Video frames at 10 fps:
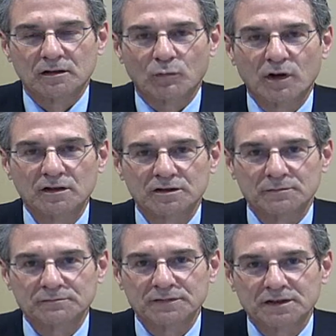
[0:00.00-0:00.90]

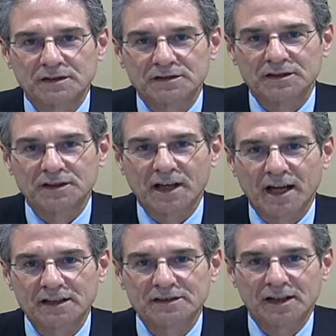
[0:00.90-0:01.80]
Welcome to the
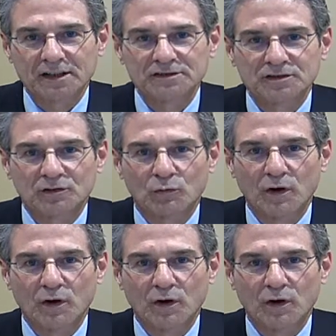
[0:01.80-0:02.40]
ACTEX